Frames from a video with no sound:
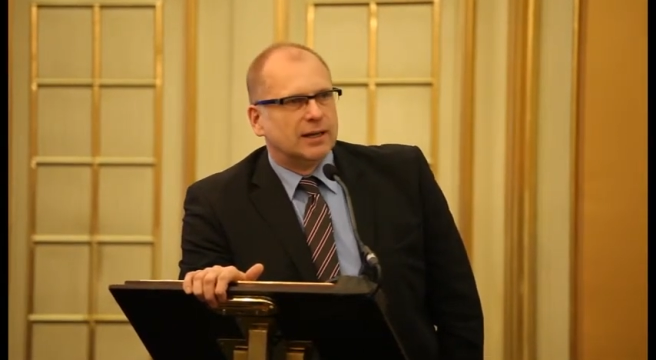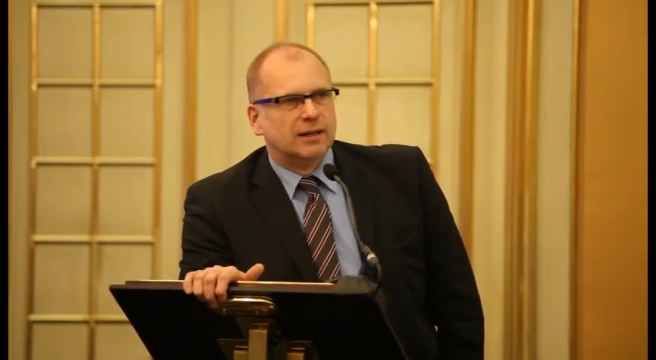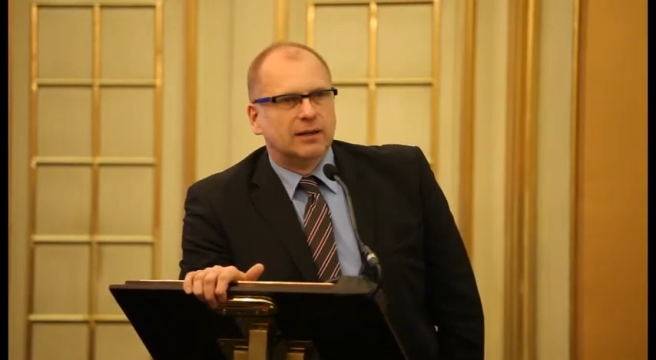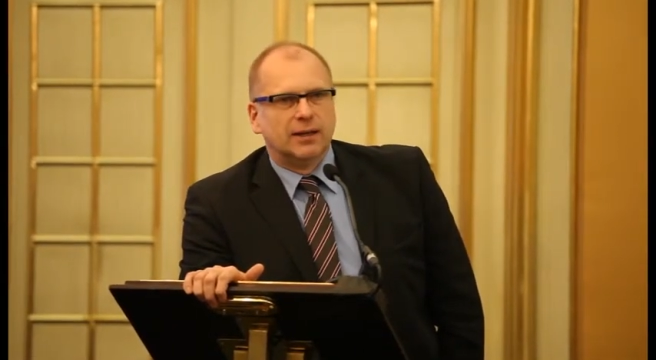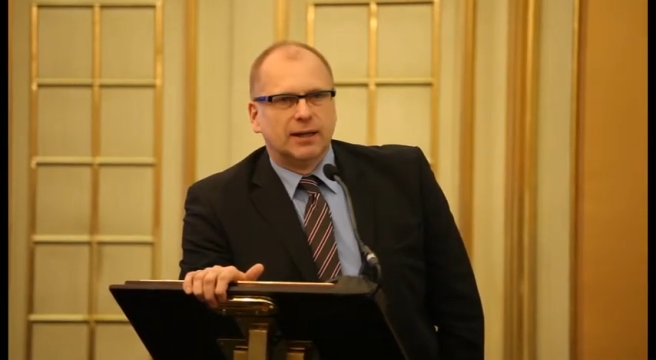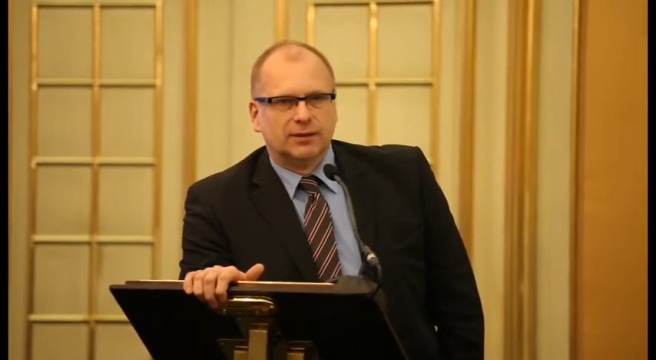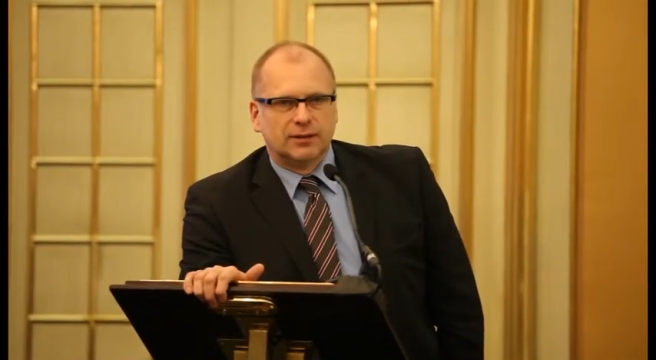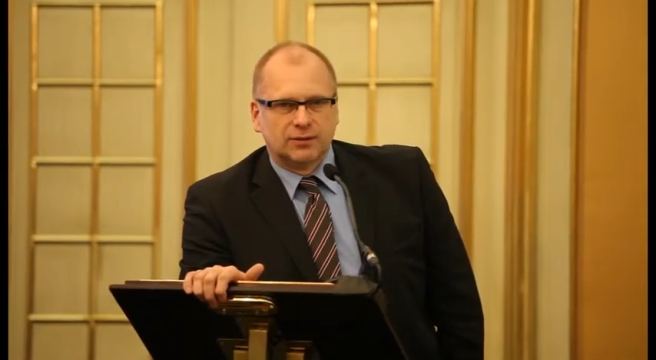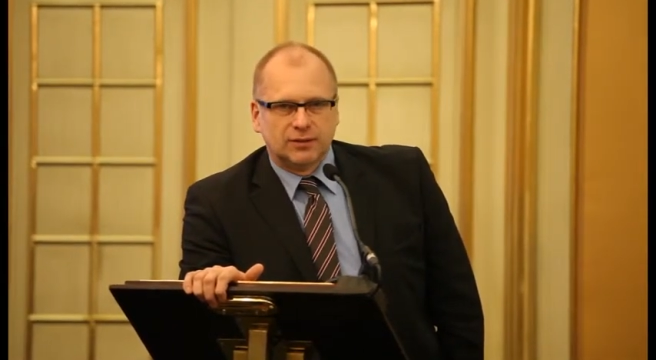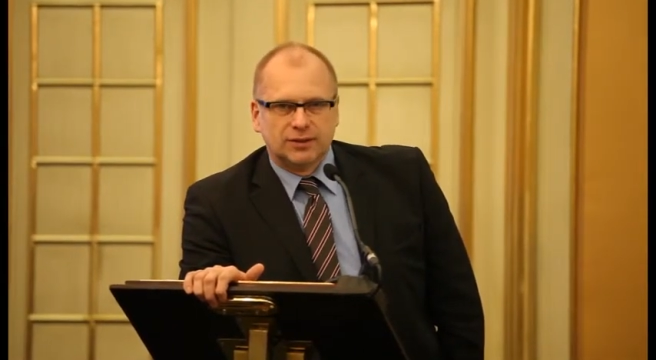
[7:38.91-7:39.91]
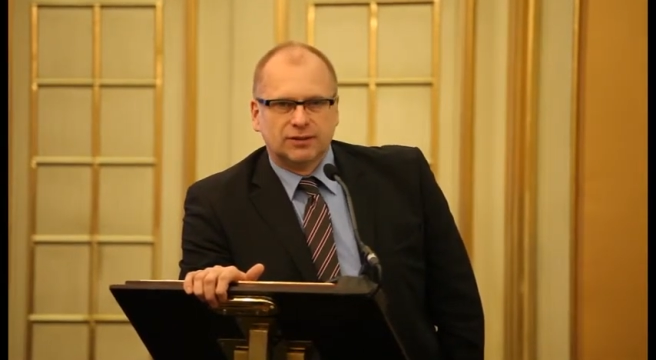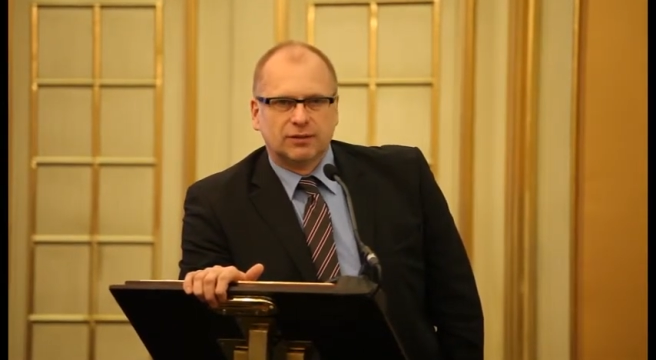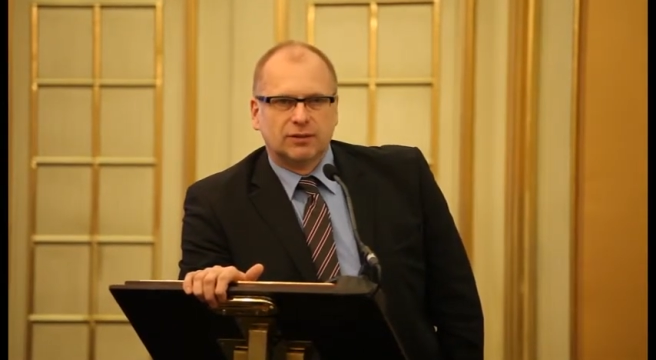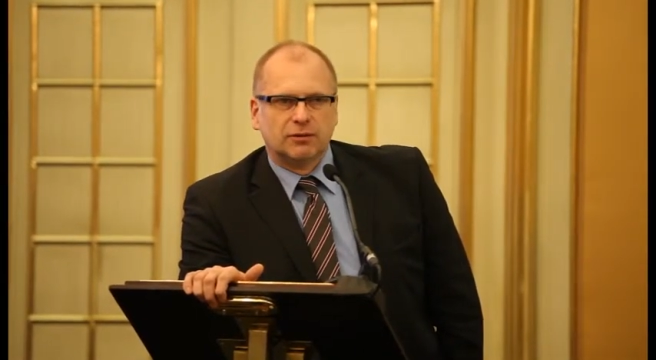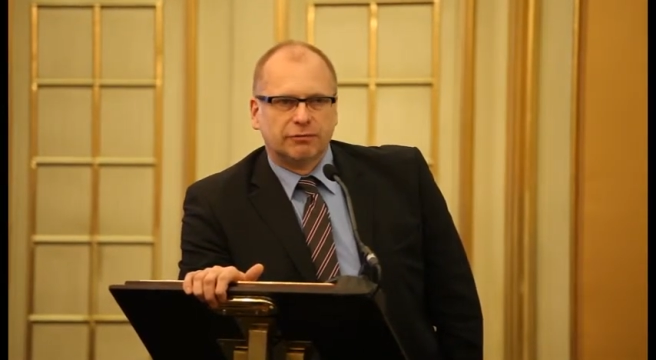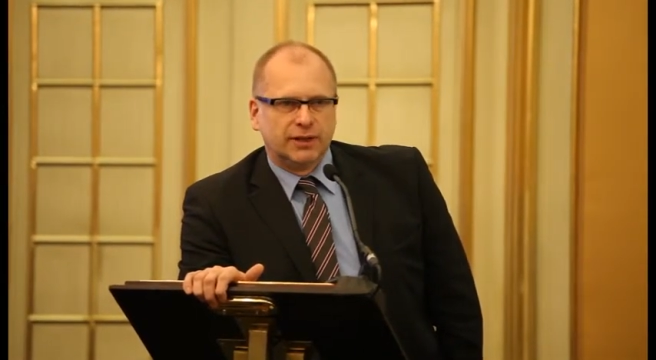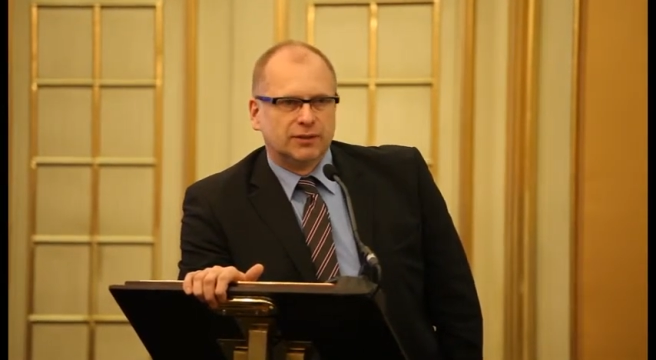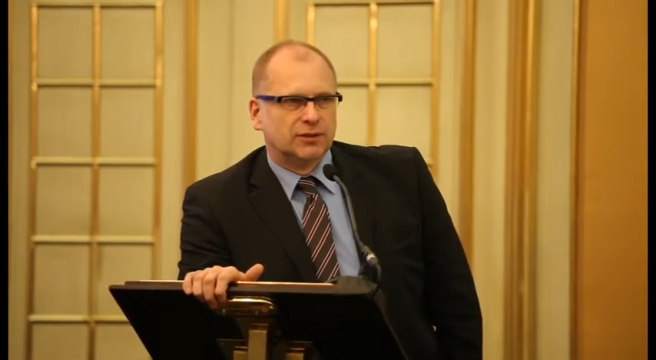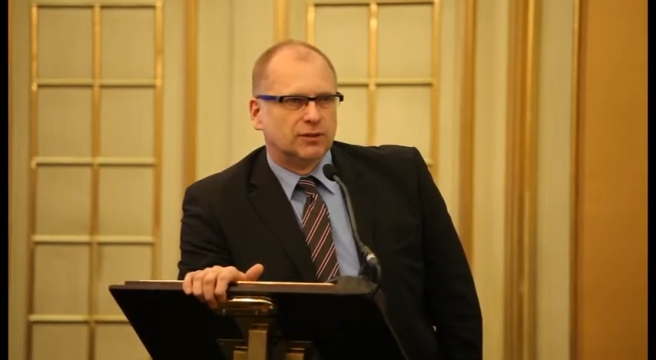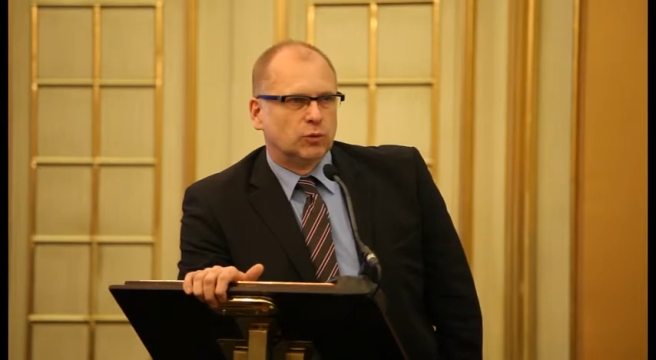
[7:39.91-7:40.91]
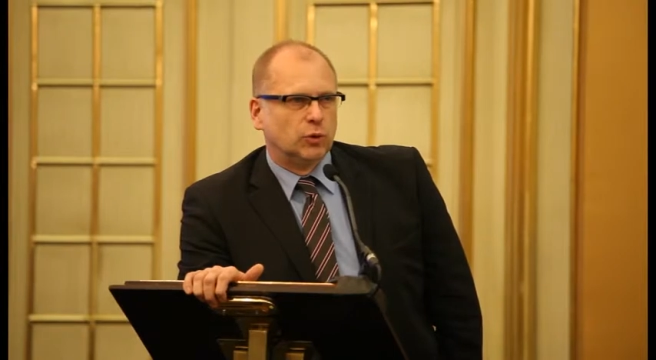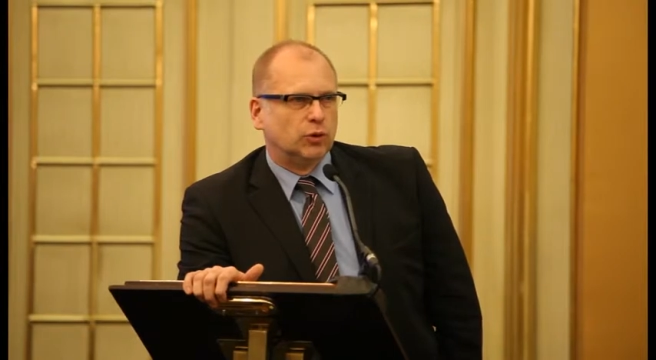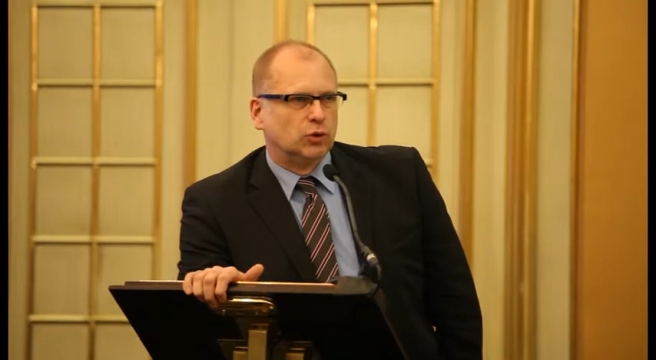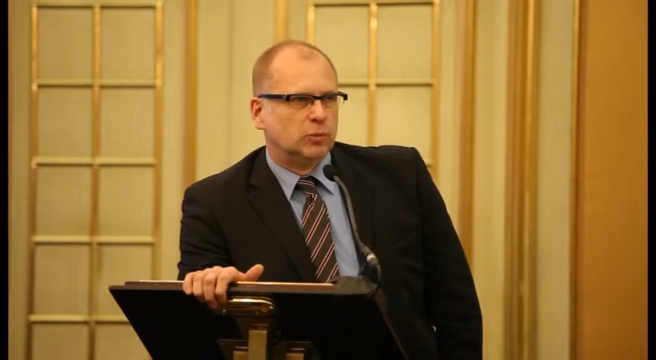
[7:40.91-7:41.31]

uh, and that this fund is going